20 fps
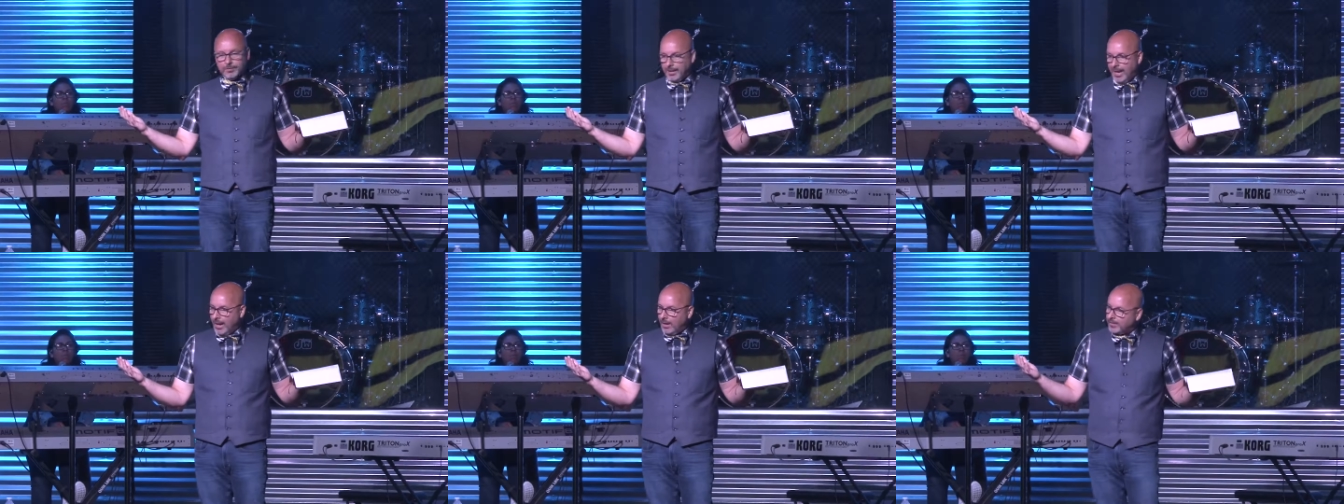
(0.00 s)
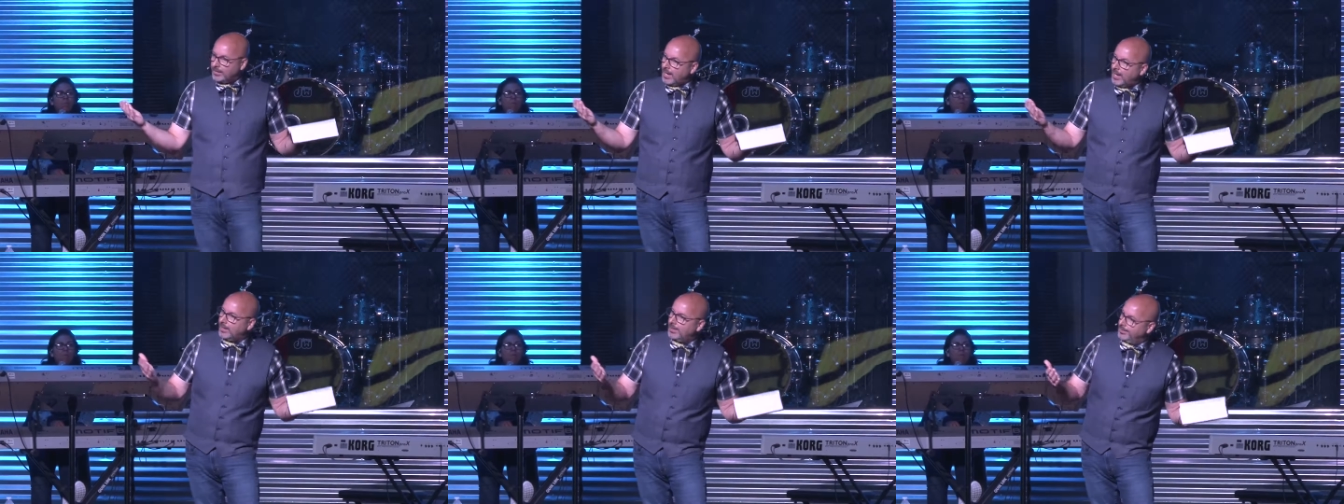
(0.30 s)
now,
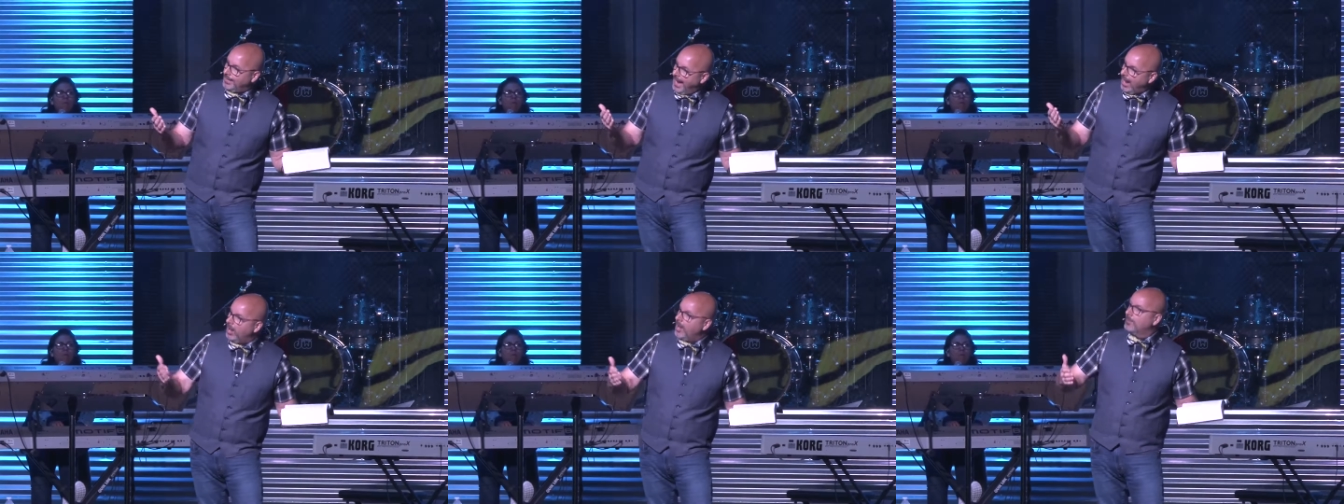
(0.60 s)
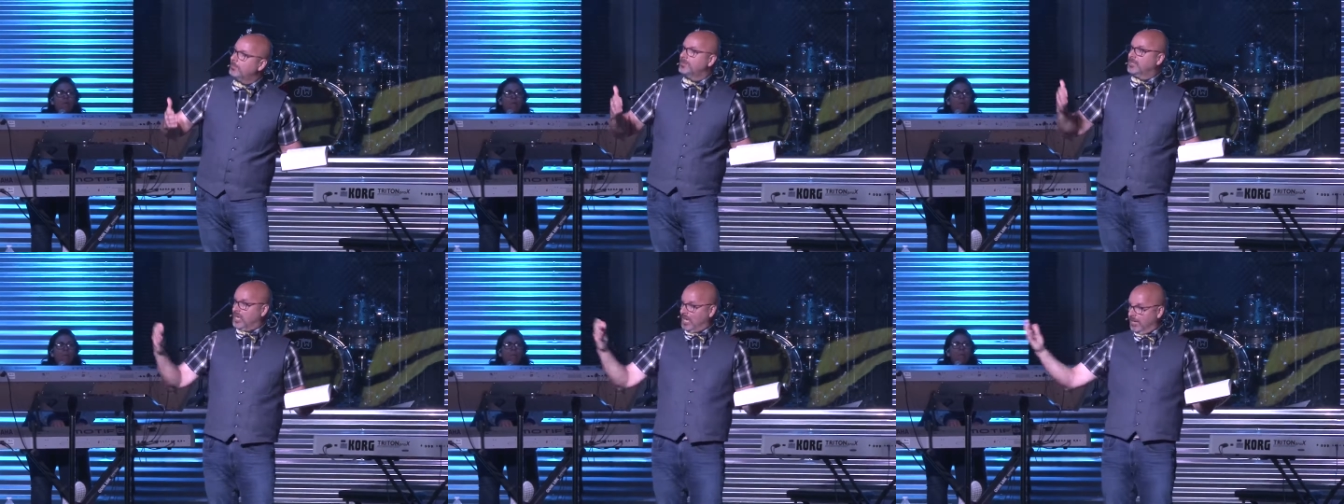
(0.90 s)
now, now
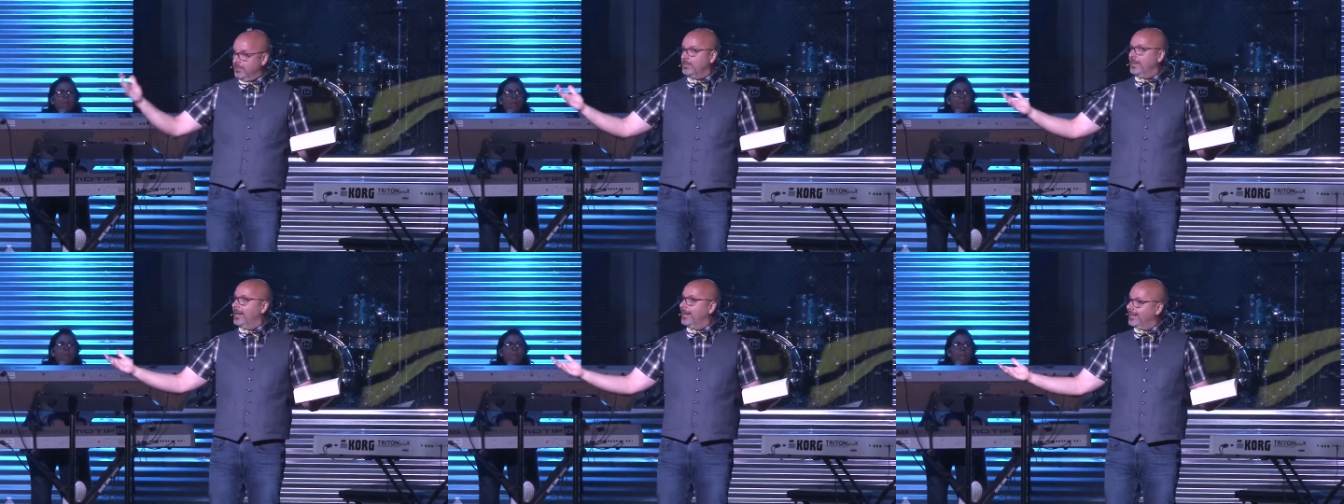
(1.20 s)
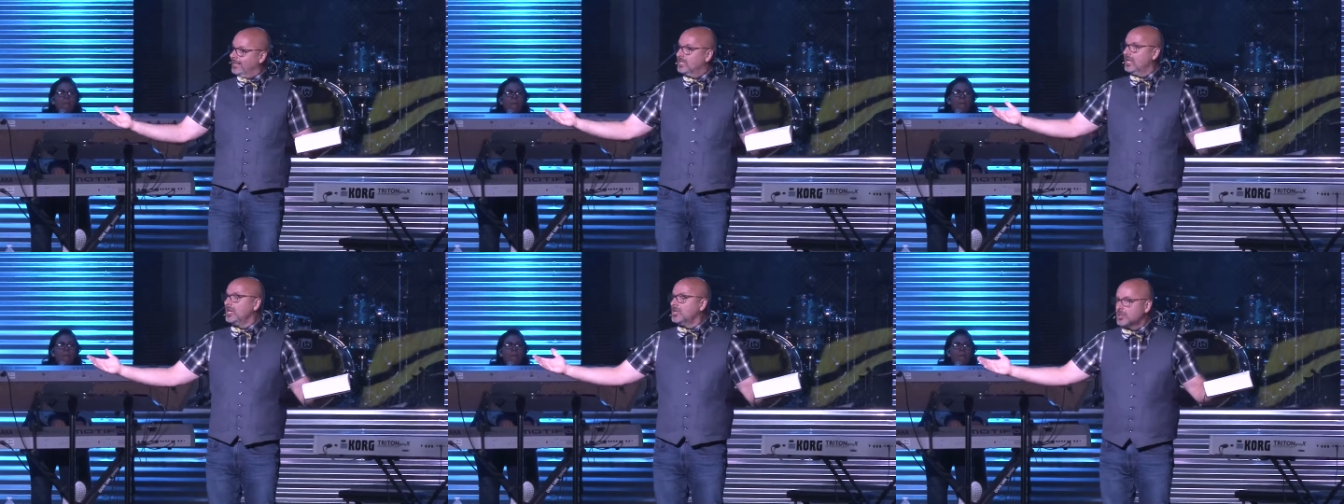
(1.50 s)
I'm 10
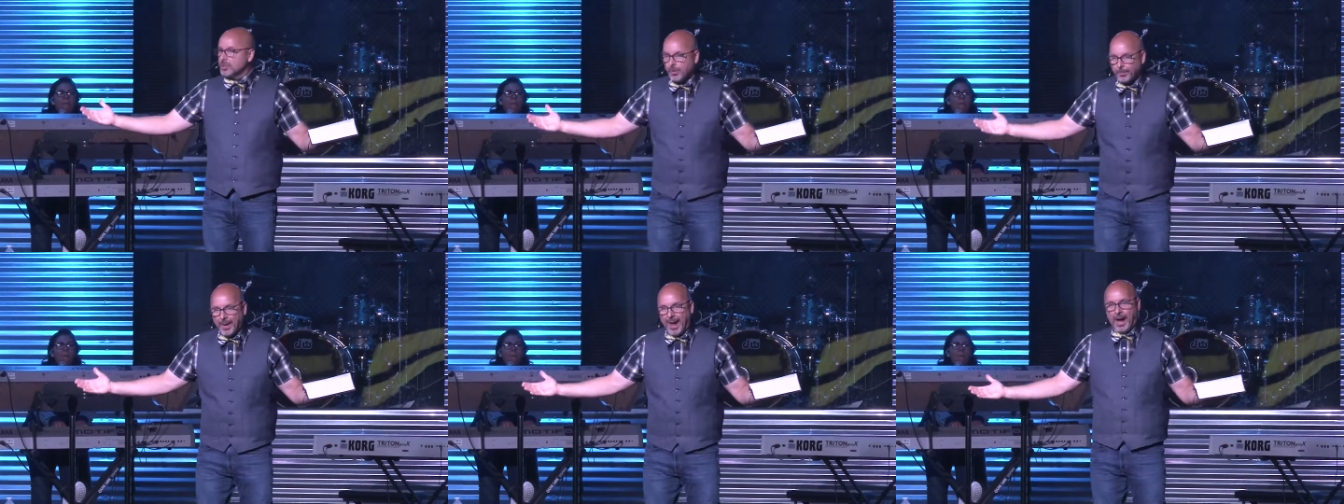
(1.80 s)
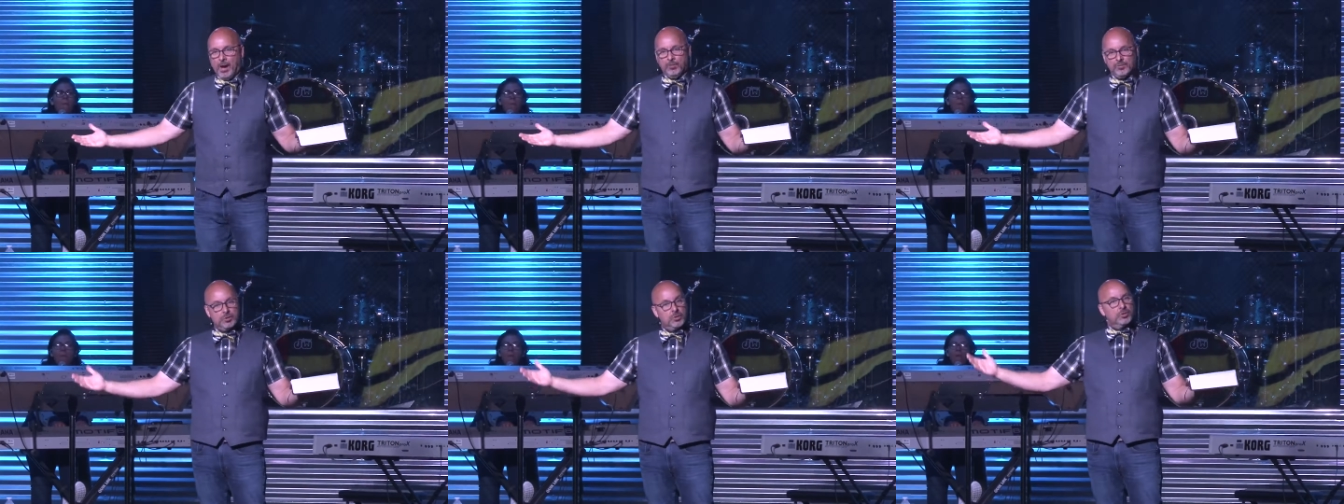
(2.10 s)
additional
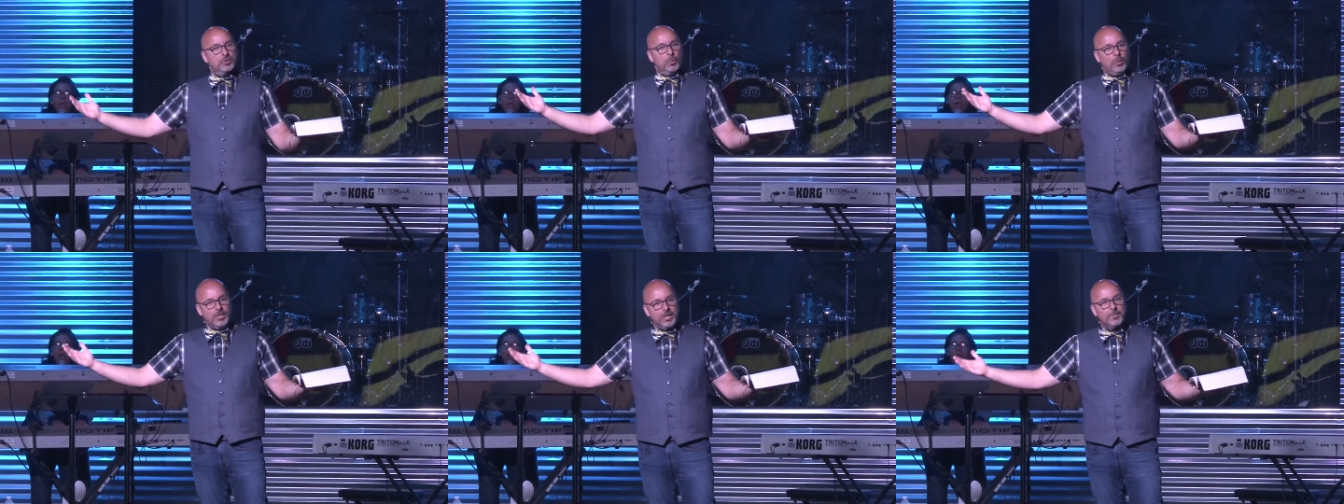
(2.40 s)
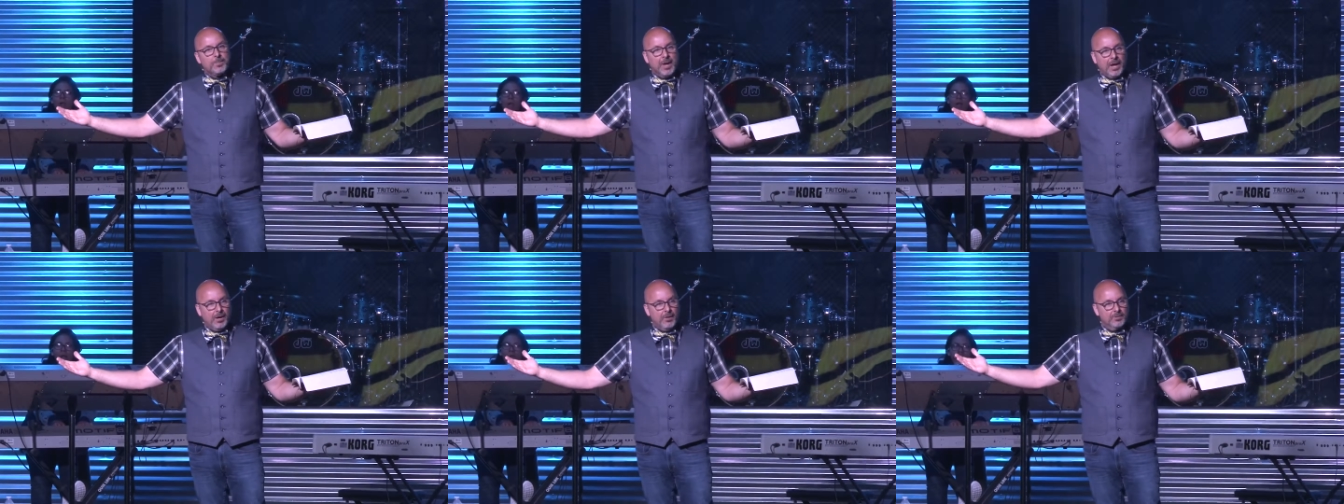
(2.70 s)
pounds or 20
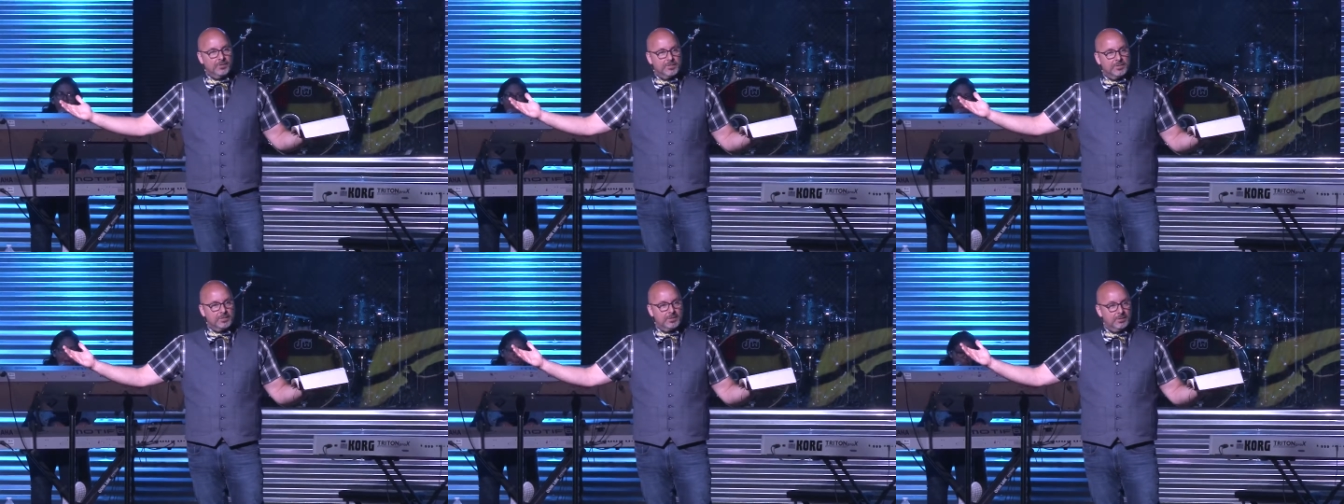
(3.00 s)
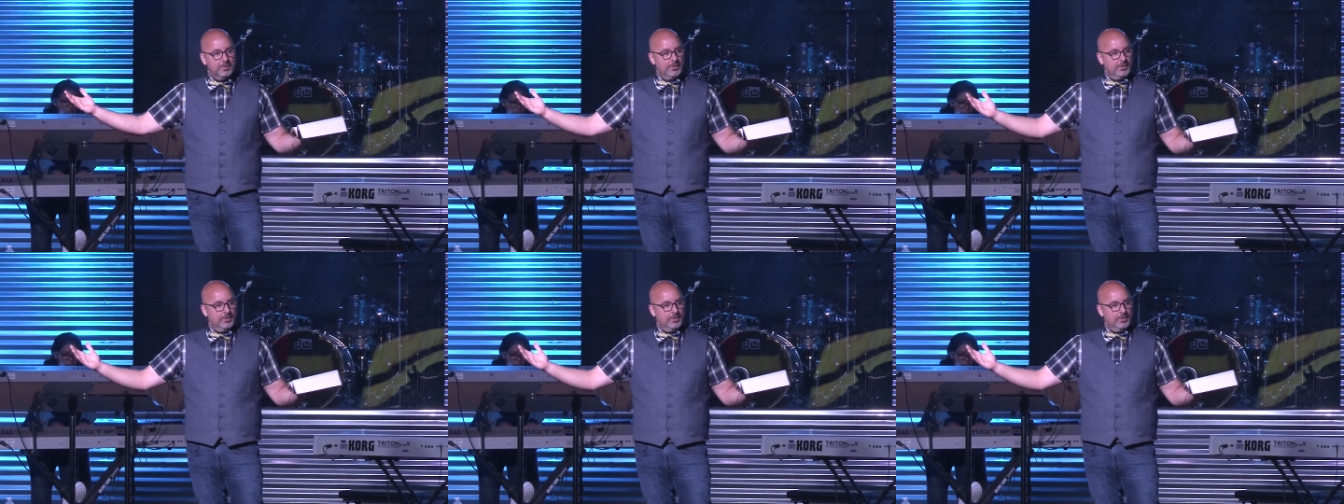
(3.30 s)
pounds.